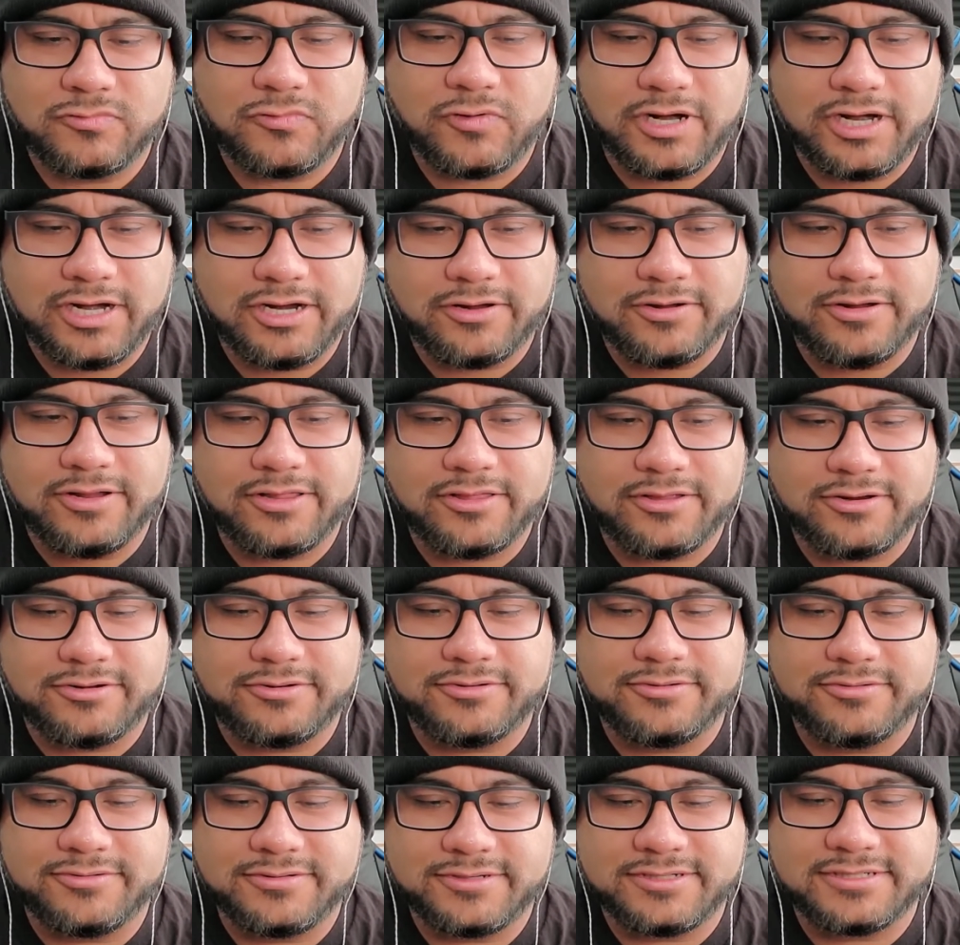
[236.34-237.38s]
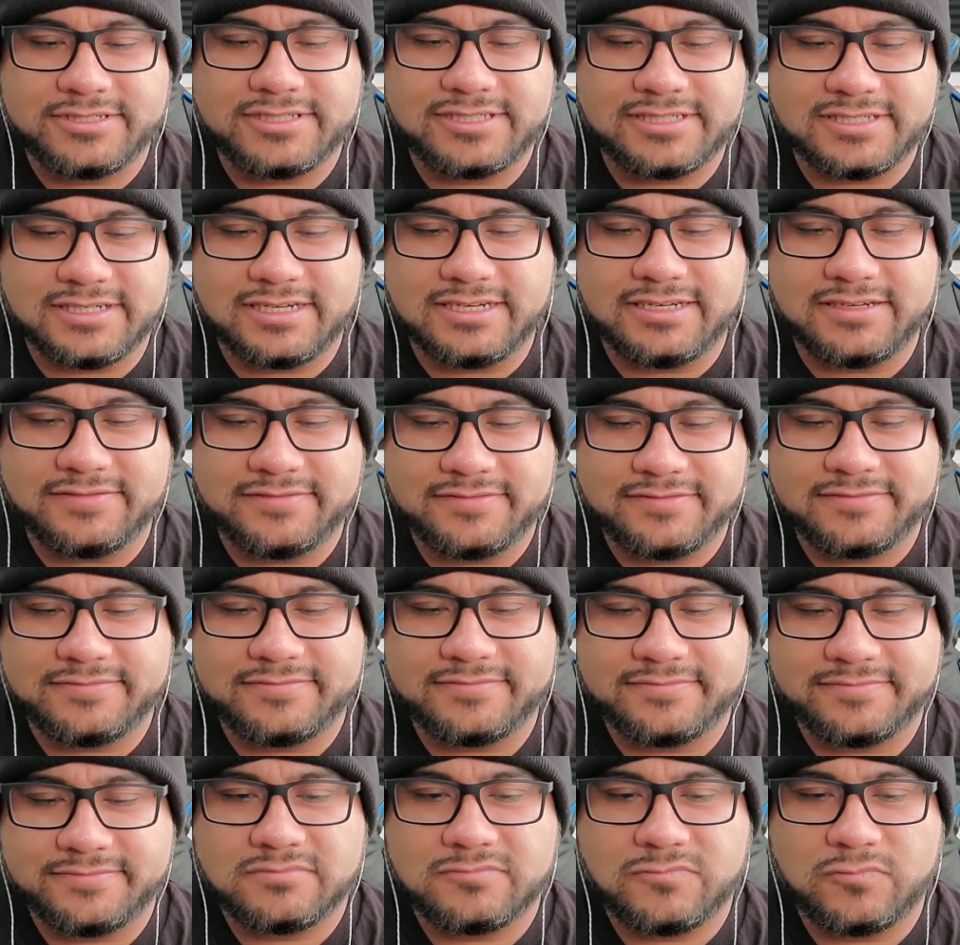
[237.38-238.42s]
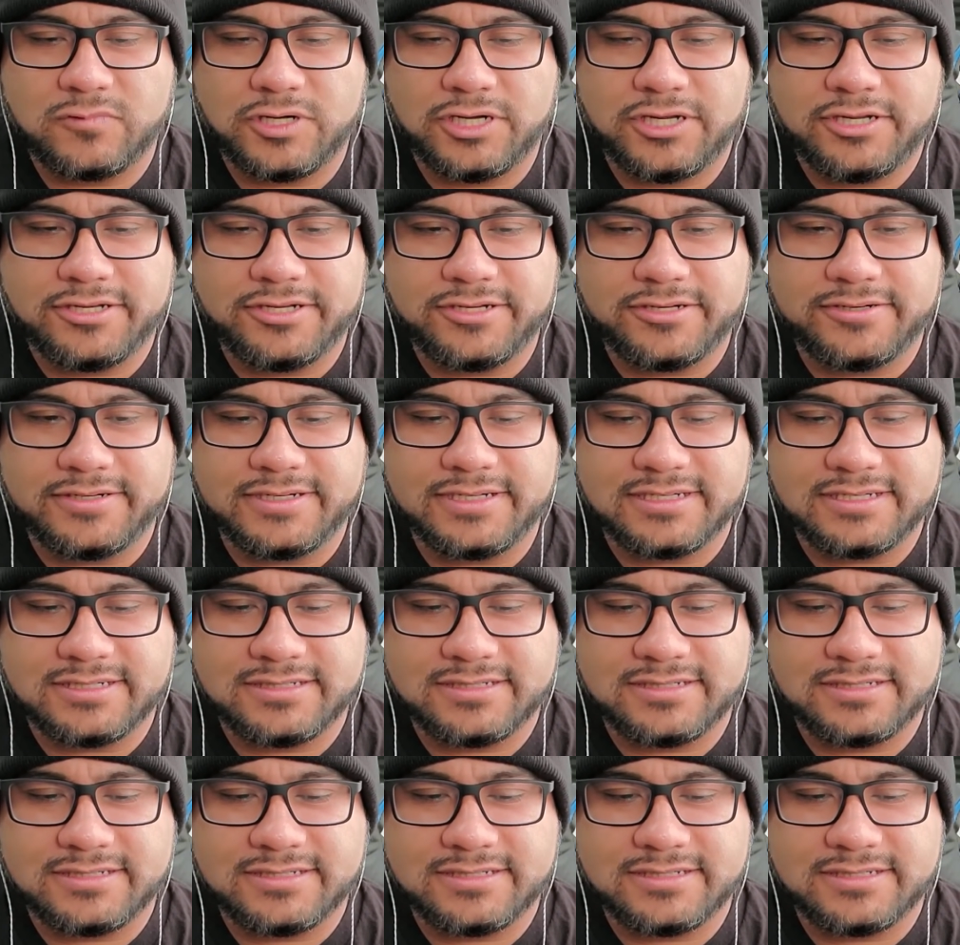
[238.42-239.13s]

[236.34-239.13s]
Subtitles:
Why are you going through her stuff? What are you doing?